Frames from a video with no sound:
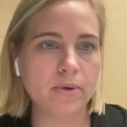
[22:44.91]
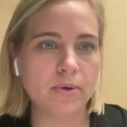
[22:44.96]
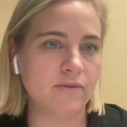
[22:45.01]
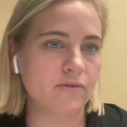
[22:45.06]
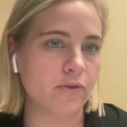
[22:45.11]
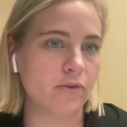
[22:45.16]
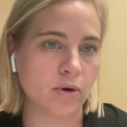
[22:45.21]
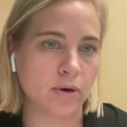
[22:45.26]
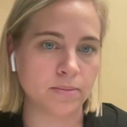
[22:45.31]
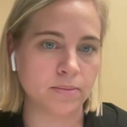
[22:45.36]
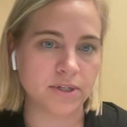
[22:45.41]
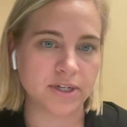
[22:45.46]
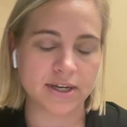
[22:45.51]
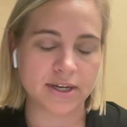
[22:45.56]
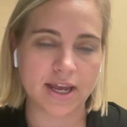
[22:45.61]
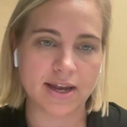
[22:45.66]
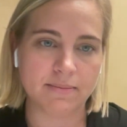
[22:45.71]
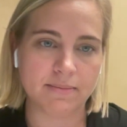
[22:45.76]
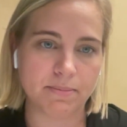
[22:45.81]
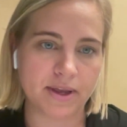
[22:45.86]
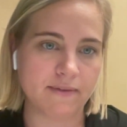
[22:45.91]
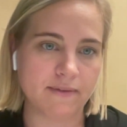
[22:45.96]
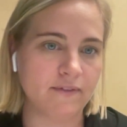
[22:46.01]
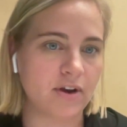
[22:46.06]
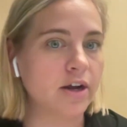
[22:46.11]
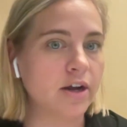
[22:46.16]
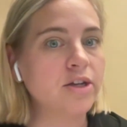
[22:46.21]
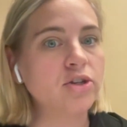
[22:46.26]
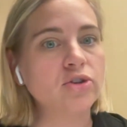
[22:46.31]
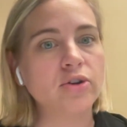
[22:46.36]
informed and being
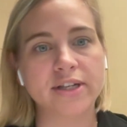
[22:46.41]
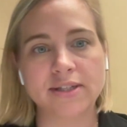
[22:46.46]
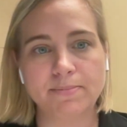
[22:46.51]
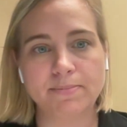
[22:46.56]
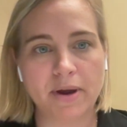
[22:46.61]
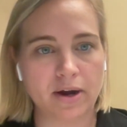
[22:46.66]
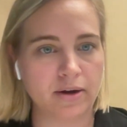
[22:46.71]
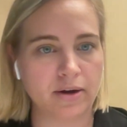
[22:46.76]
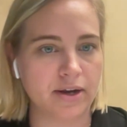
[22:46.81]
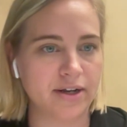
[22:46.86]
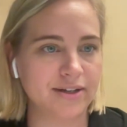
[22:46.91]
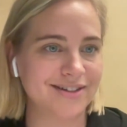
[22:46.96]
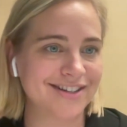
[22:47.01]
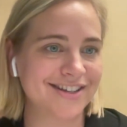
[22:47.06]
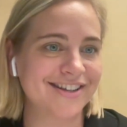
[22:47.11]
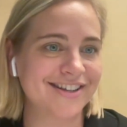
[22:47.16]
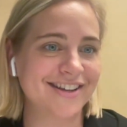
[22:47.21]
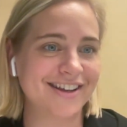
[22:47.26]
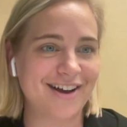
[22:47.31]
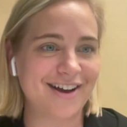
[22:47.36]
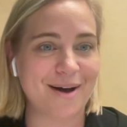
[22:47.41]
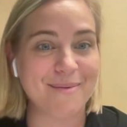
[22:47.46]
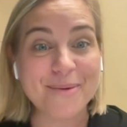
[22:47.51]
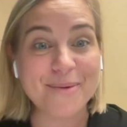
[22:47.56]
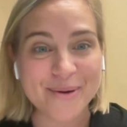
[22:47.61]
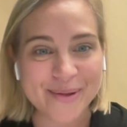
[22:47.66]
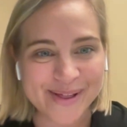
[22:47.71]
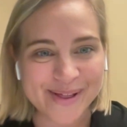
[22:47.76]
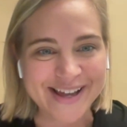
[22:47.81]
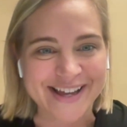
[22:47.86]
very transparent,
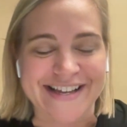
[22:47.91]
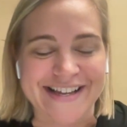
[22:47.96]
humble,